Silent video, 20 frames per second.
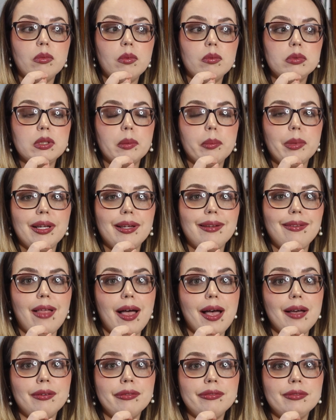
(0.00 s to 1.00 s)
Somebody
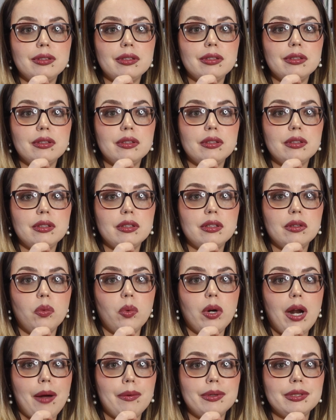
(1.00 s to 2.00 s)
left
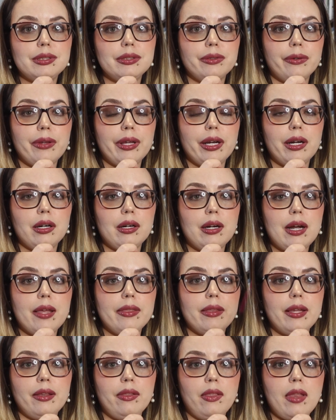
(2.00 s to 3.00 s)
when I was still there,
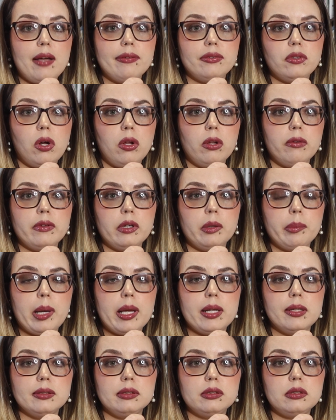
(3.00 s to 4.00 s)
and they left all of their
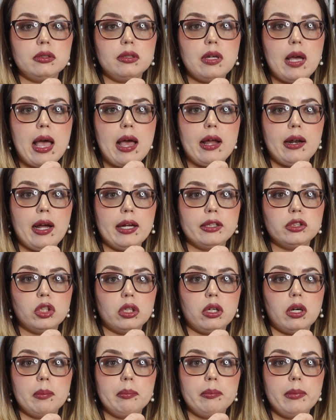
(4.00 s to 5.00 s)
pens, and I
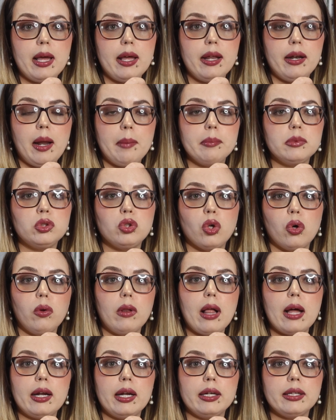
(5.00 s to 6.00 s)
took them, and I'm so
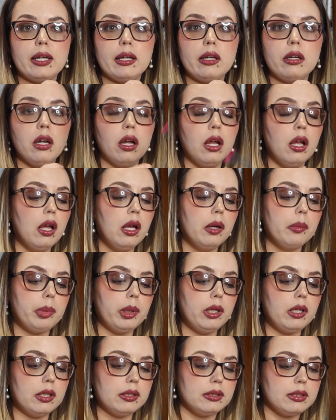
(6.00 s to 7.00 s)
glad I did,
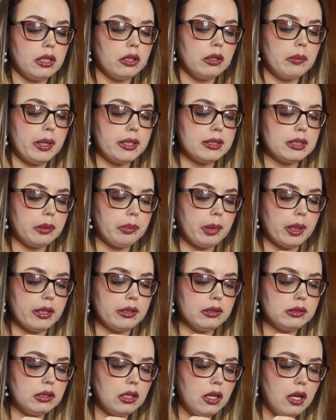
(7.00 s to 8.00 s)
because they're amazing
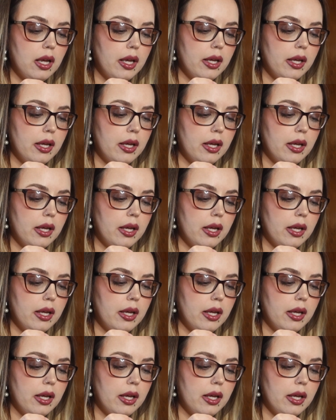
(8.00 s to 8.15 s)
pens.